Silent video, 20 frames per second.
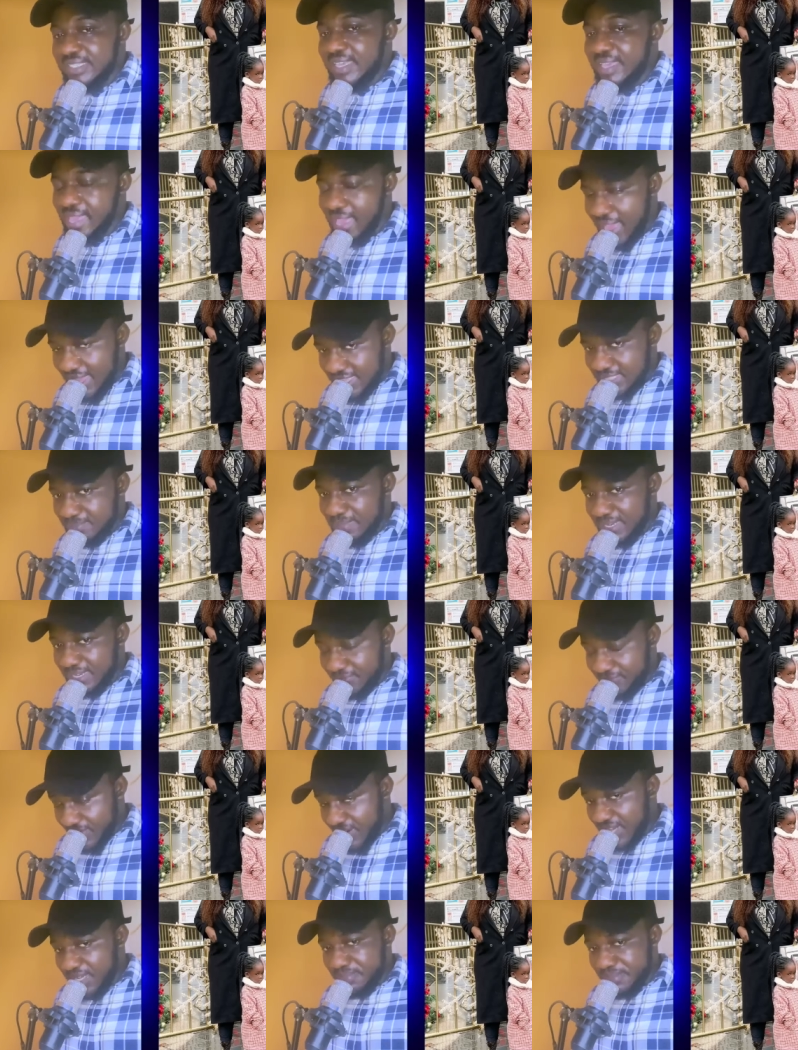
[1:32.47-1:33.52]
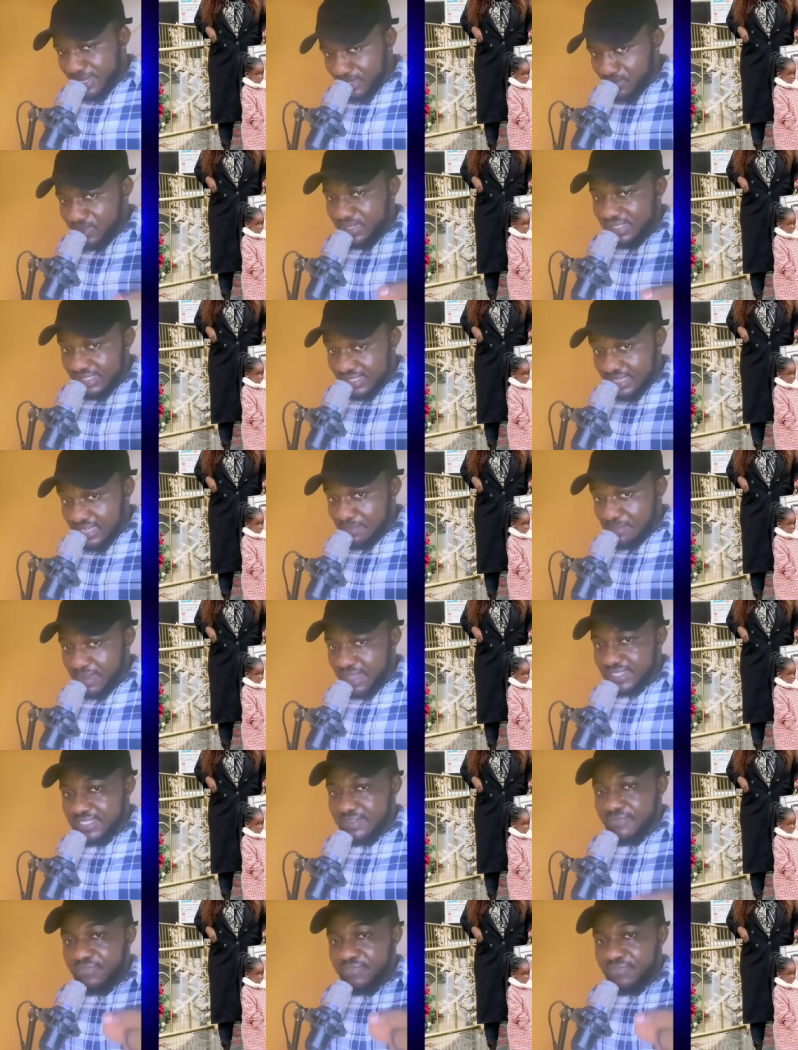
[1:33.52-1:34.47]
her husband, Frank Bedu Intiama. It's a